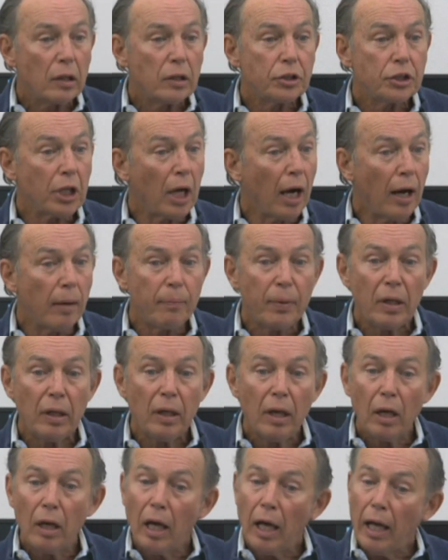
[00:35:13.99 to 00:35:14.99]
shopping
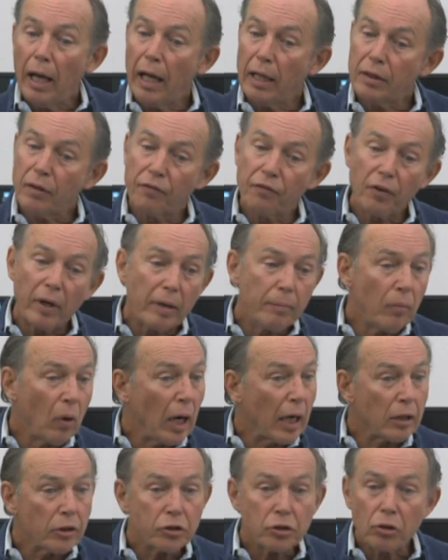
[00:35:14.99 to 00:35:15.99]
at the Fred
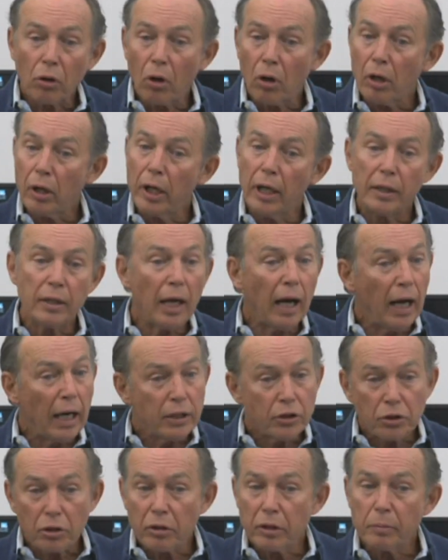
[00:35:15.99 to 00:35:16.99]
Meyer store and the
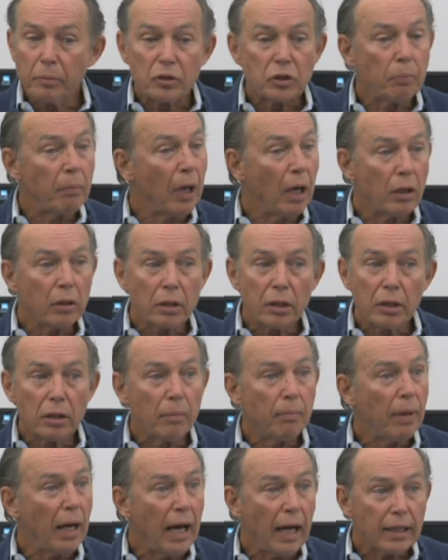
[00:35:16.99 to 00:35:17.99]
ice cream's melting in
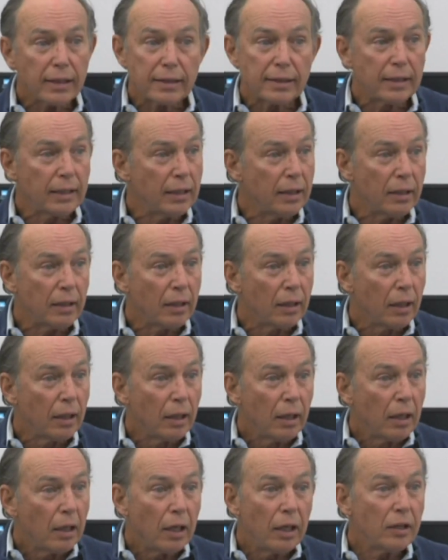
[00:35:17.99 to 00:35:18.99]
the back seat.
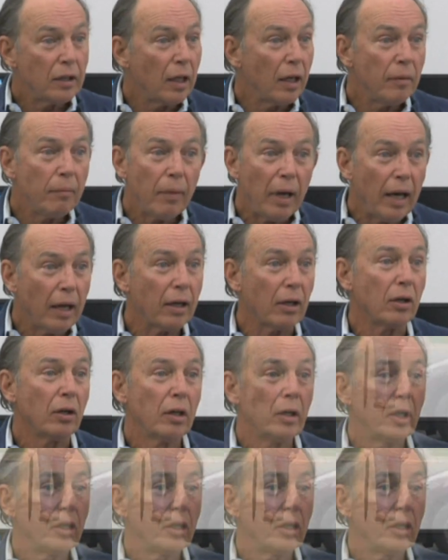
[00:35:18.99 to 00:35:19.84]
It doesn't matter.